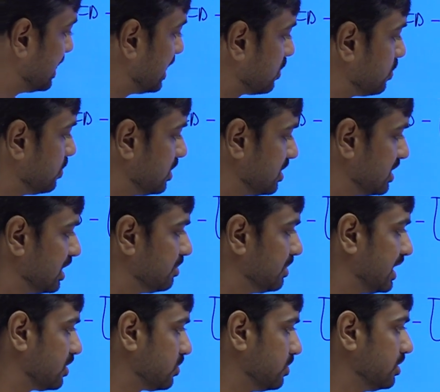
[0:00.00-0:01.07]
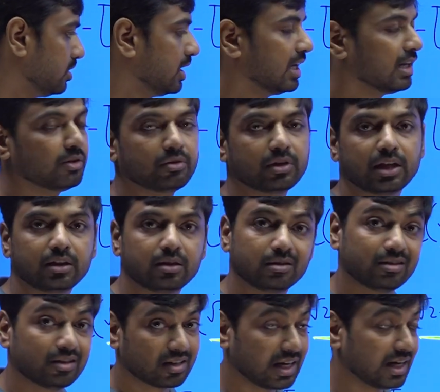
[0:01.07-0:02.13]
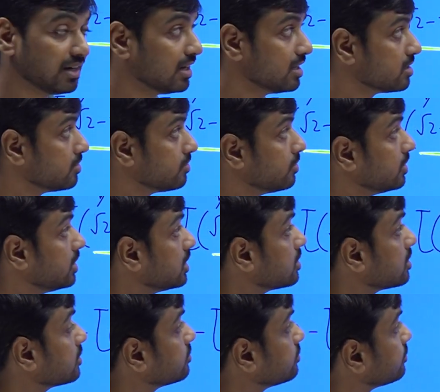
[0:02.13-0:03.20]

x1 and you will get the right answer for this.